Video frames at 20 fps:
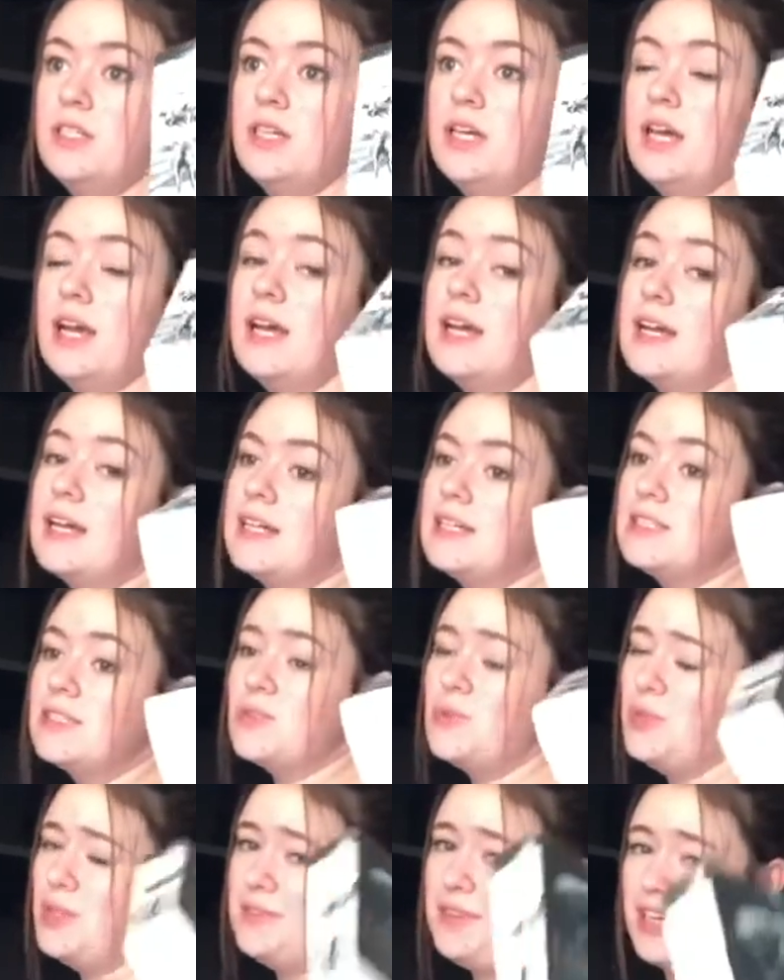and
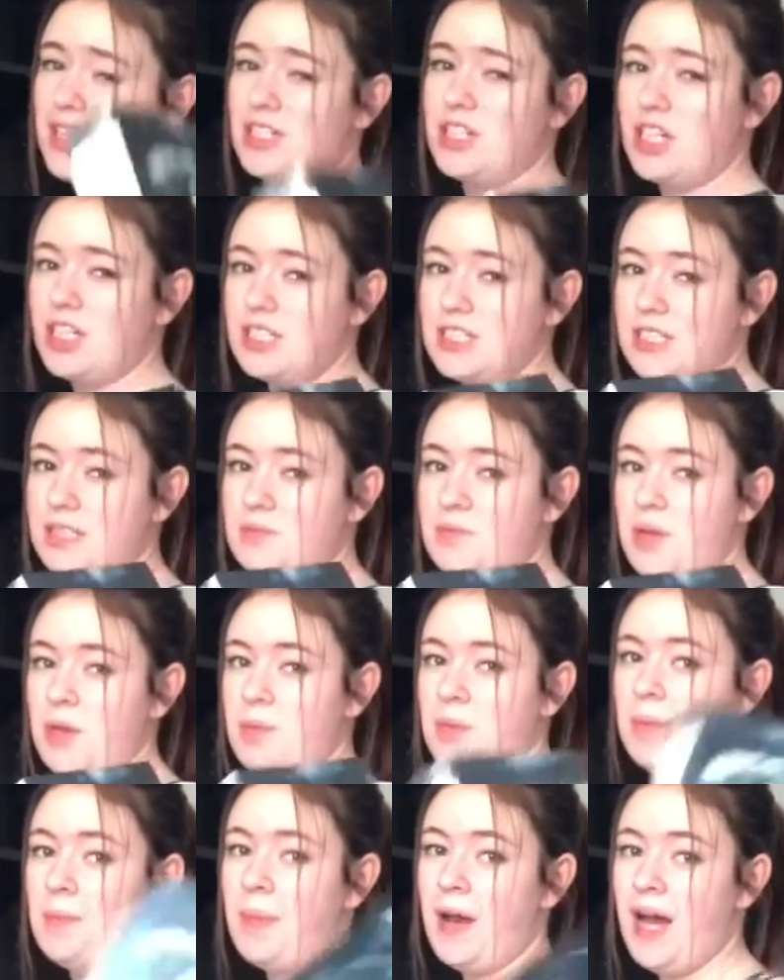Queen of Air and Darkness in
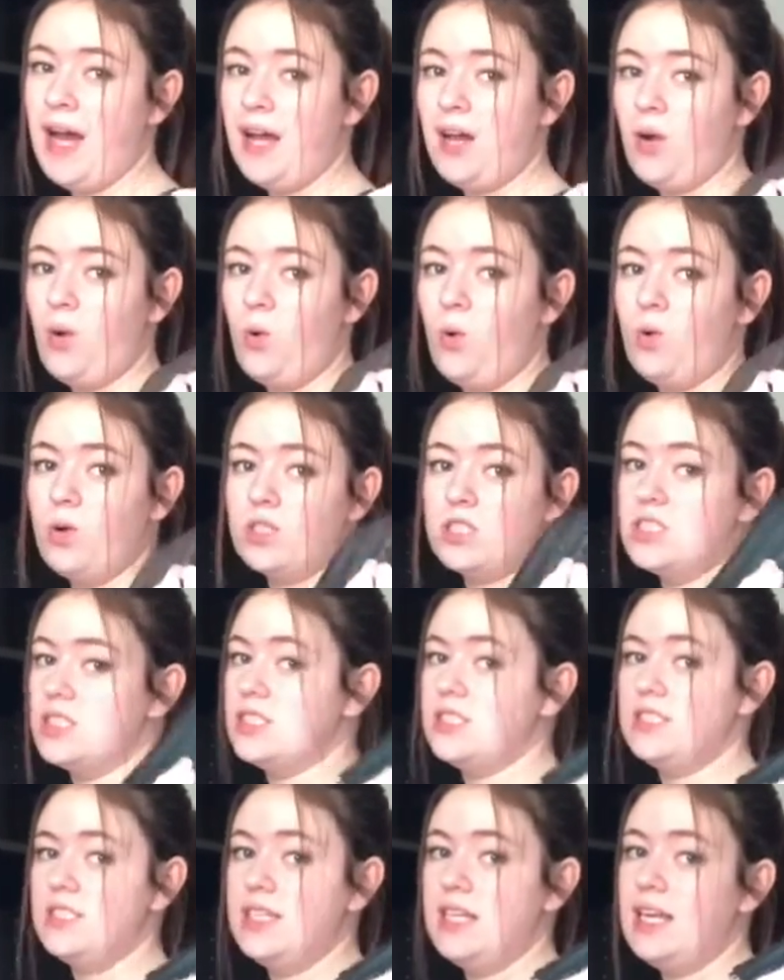paperback, or
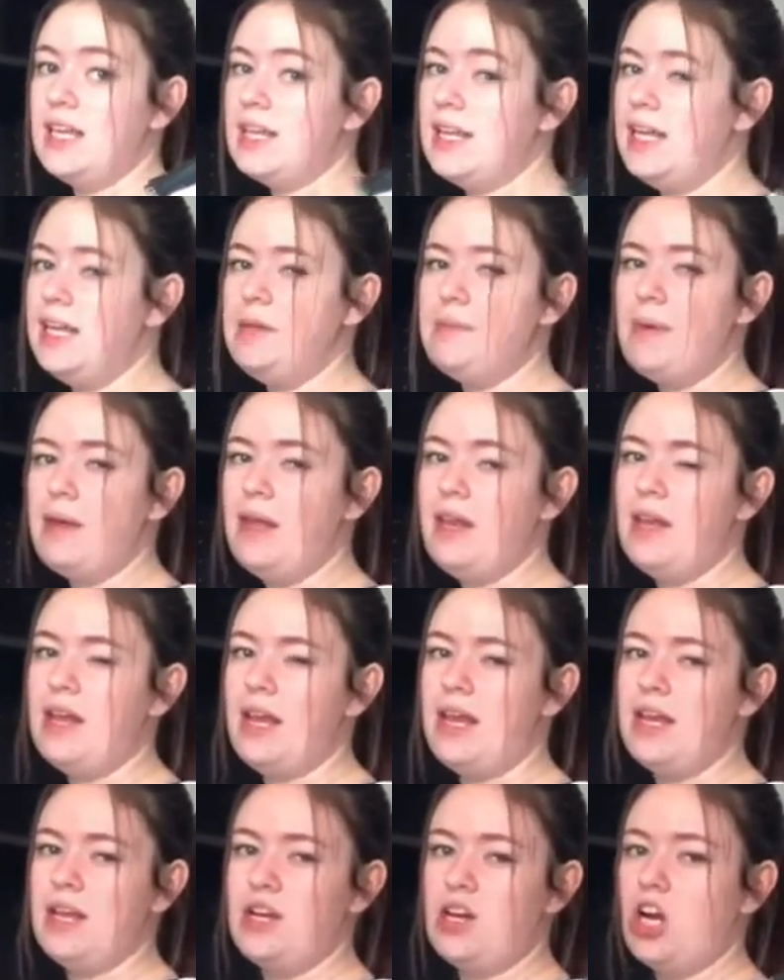just get Lady
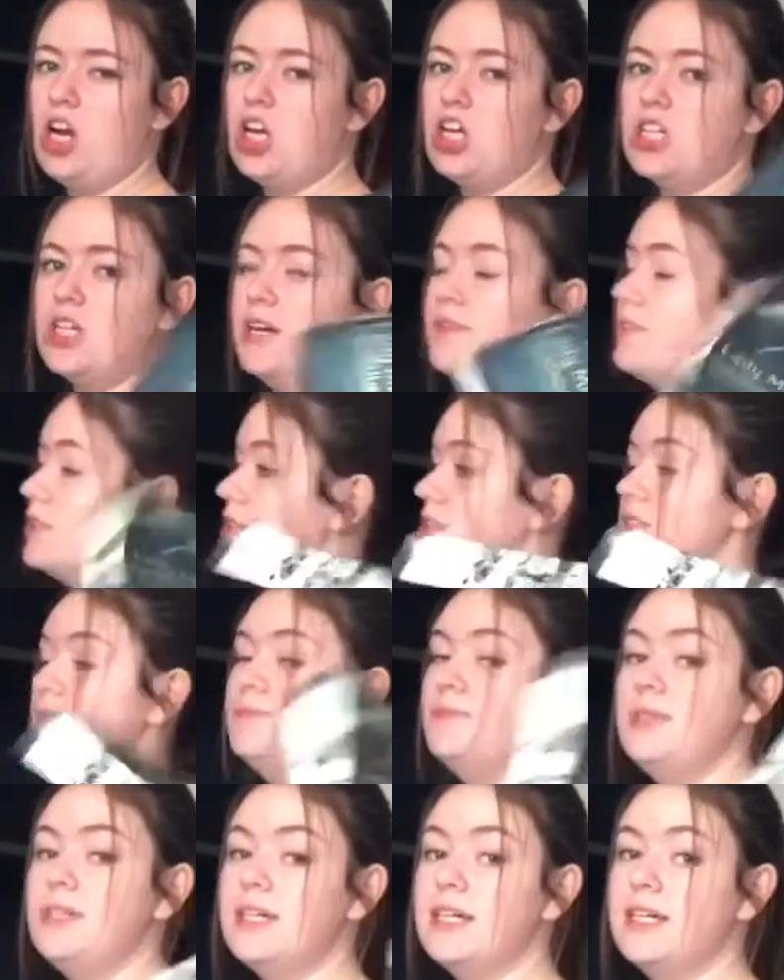Midnight in hardcover,
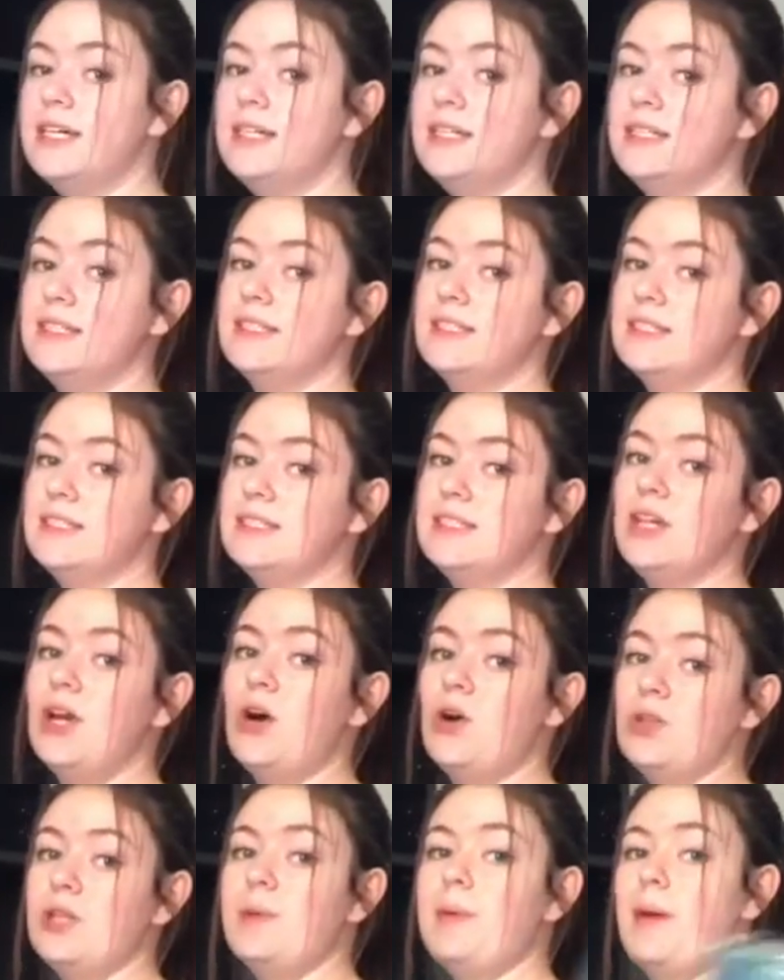because it's the
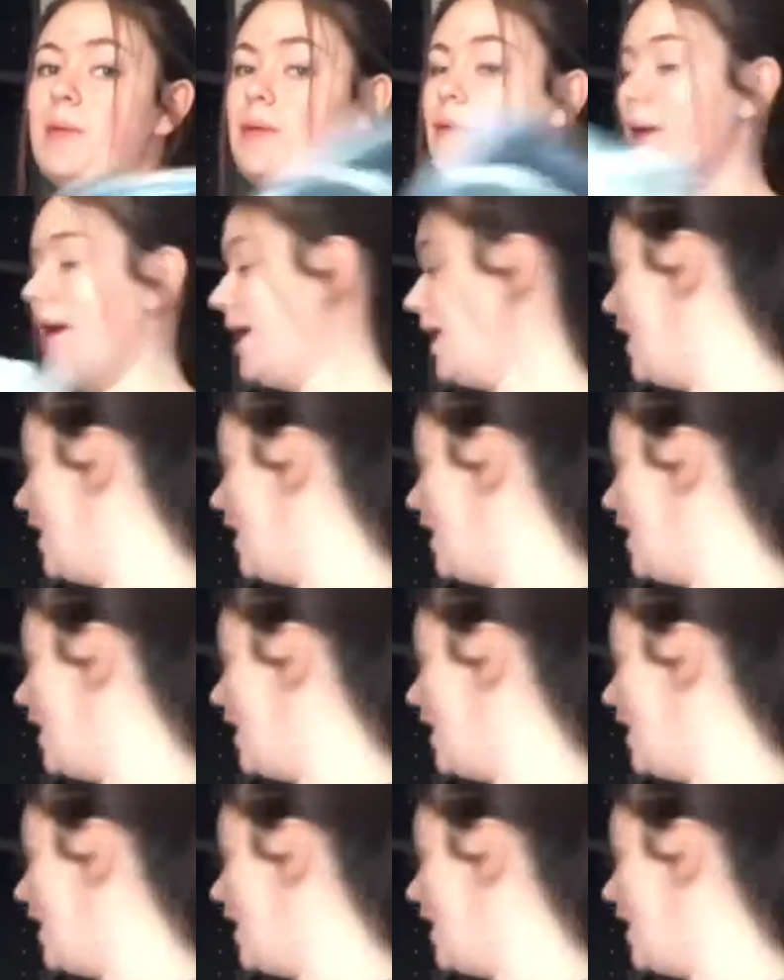only paperback I